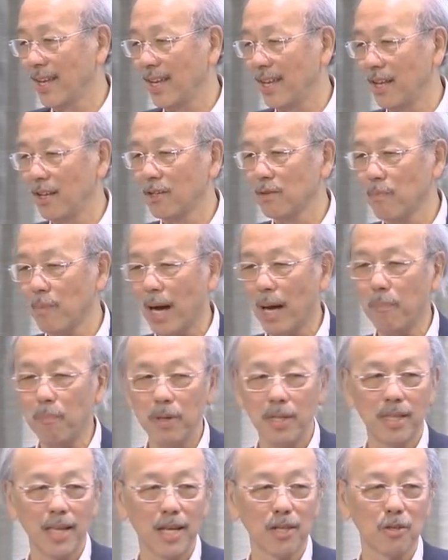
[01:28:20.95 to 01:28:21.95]
if my
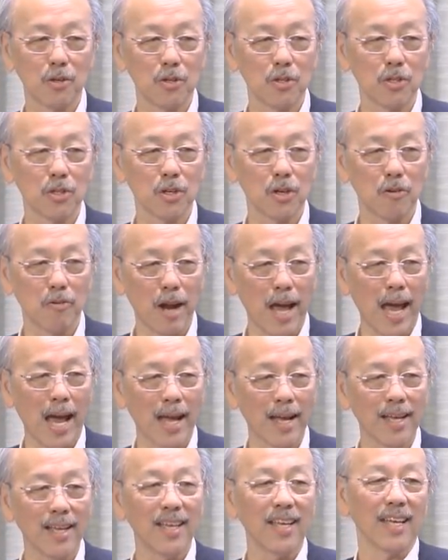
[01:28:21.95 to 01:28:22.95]
prediction is
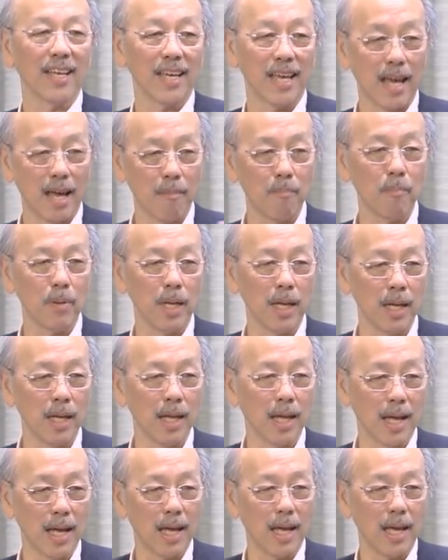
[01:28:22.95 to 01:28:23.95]
correct, can
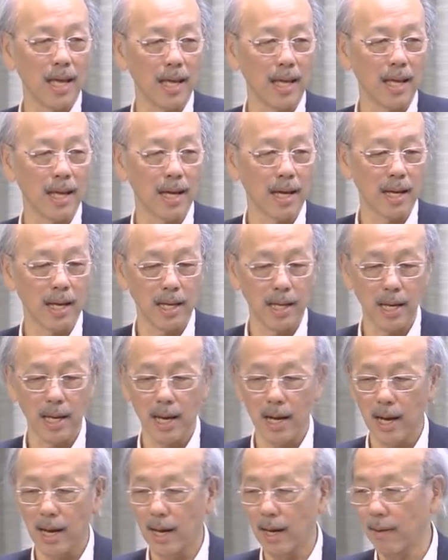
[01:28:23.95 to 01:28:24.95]
be a, a
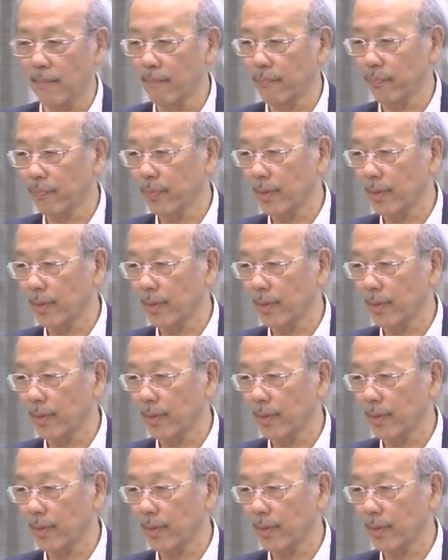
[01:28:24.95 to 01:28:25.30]
um,